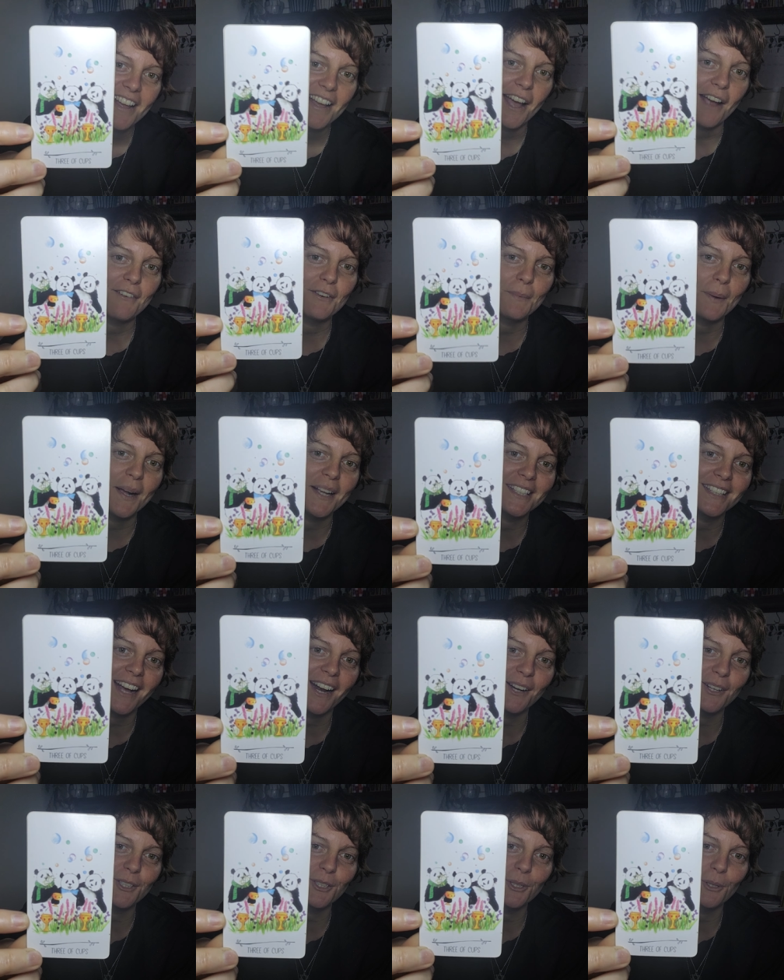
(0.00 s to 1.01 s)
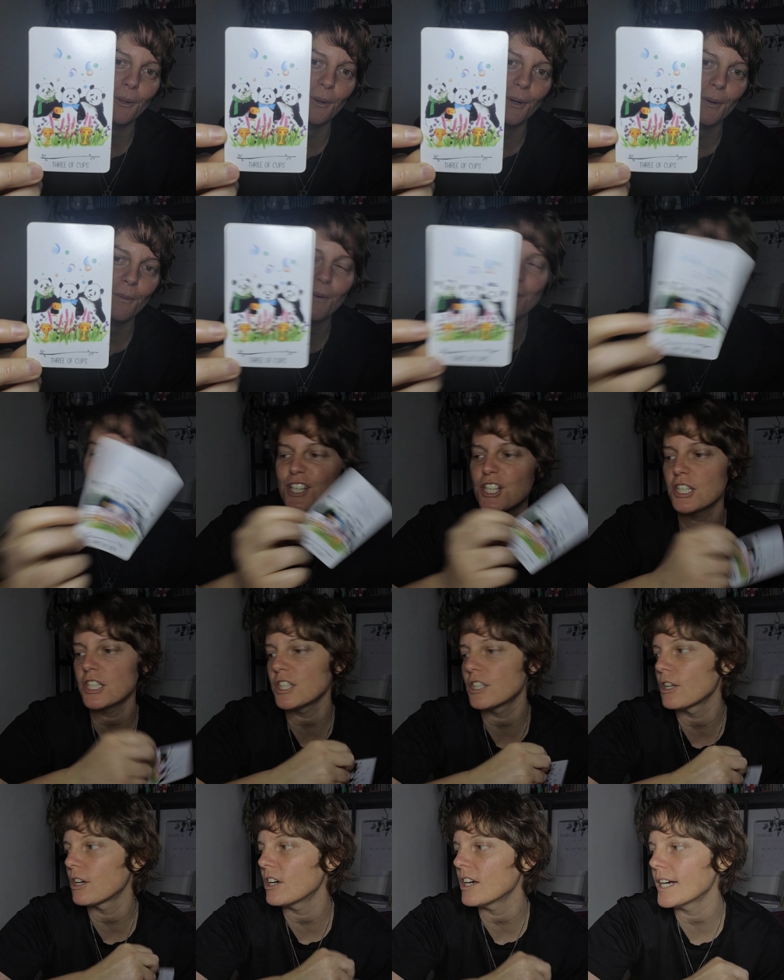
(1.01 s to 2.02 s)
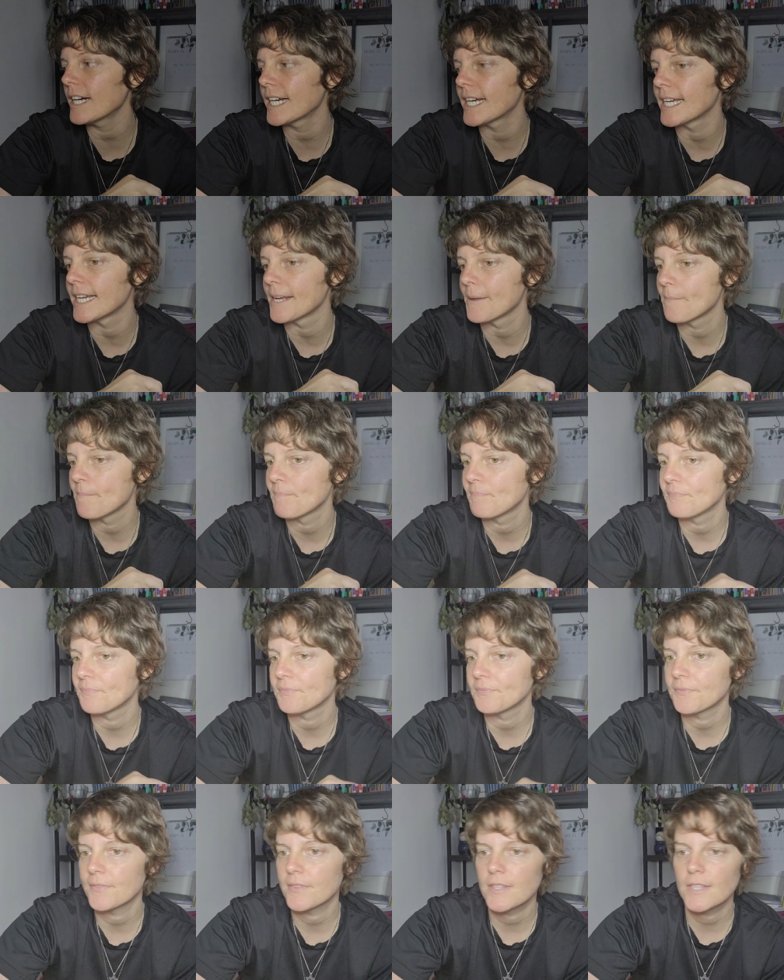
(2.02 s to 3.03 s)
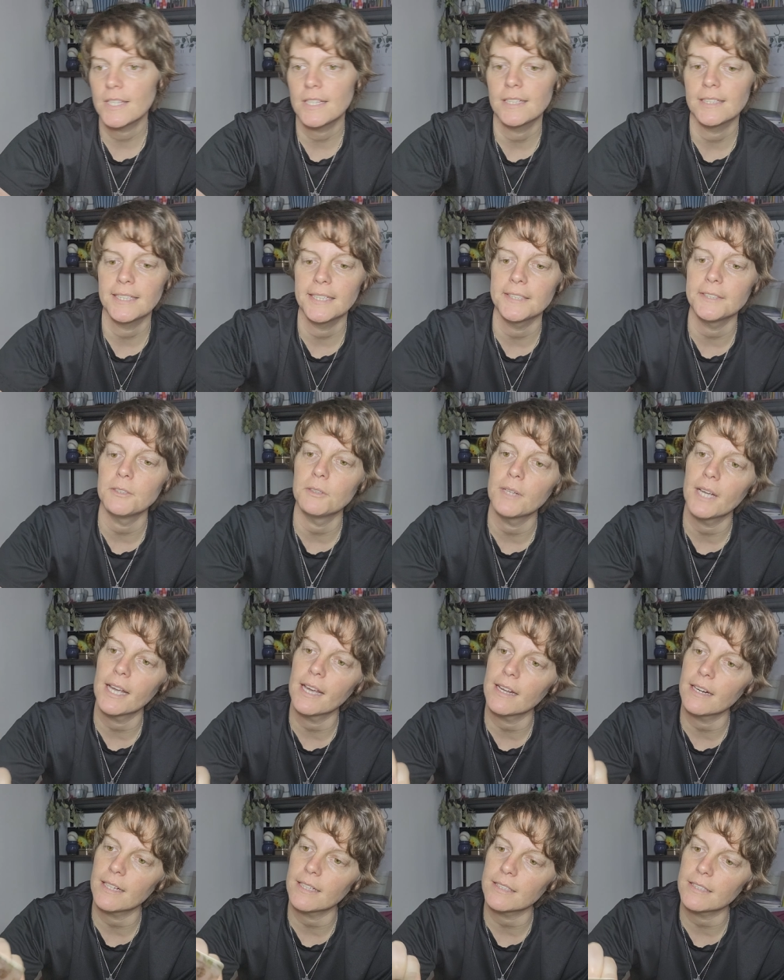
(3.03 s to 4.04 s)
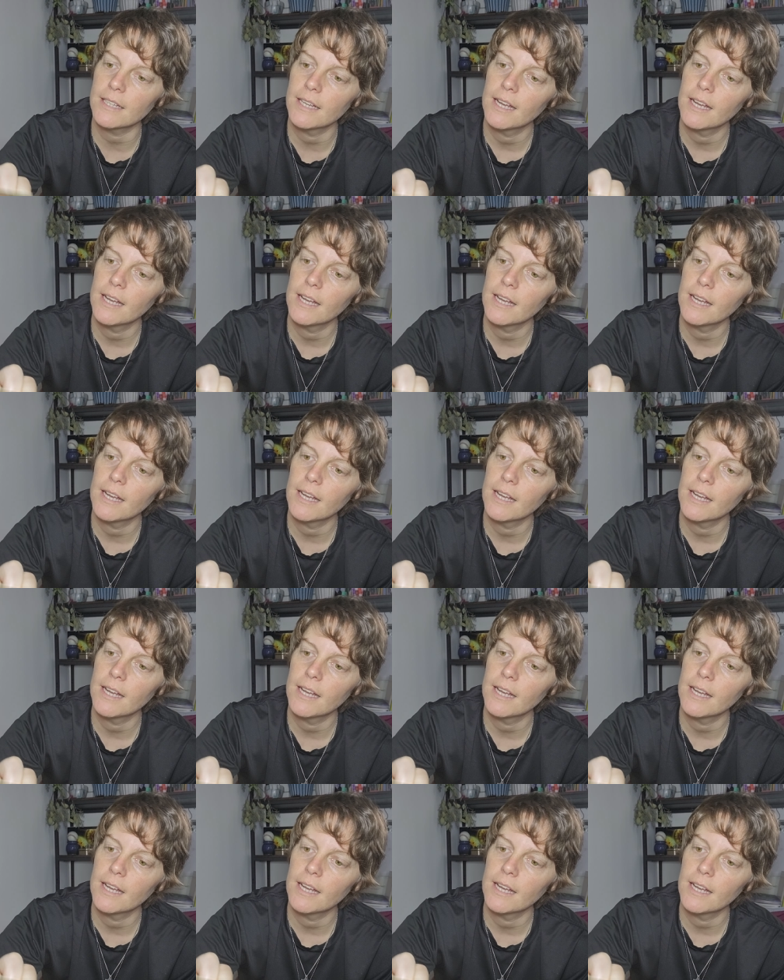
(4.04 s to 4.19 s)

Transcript: Everybody's got a story. What's your story? Got no quieres.